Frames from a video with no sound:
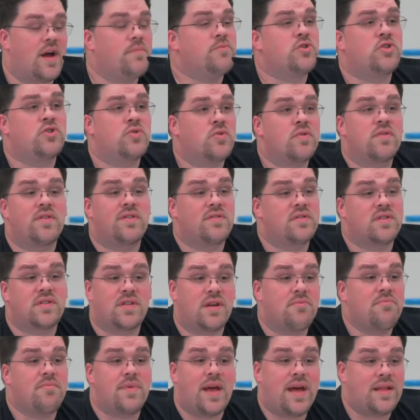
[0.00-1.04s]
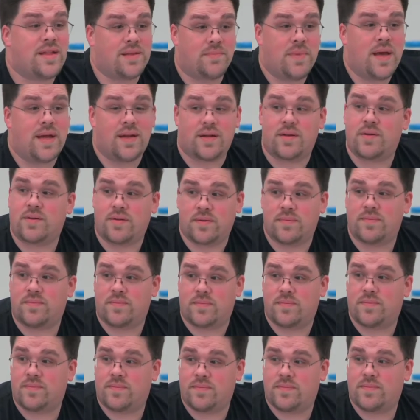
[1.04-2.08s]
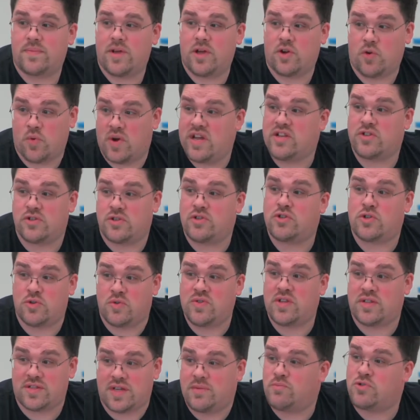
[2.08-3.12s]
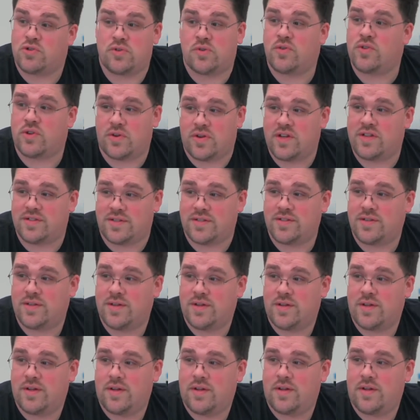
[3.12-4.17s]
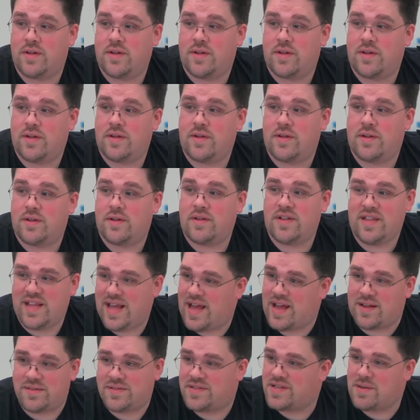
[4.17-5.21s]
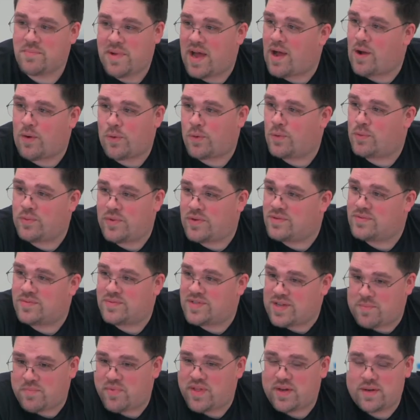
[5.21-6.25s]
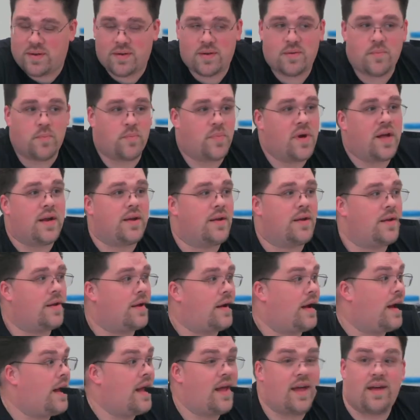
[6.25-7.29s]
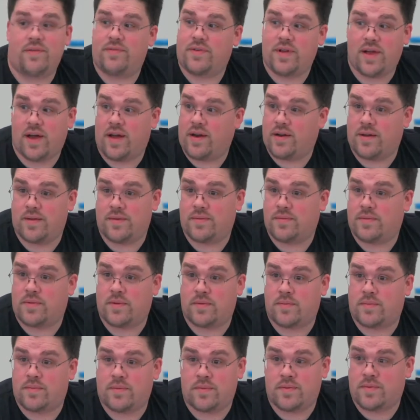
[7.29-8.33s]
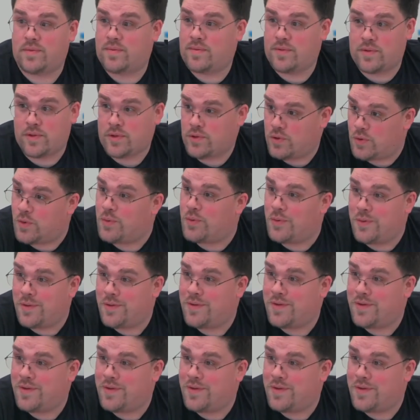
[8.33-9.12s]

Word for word: I'm sure there's some mathematical equation to this. I'm sure there is. Yeah, somehow there's something. But I haven't got a clue.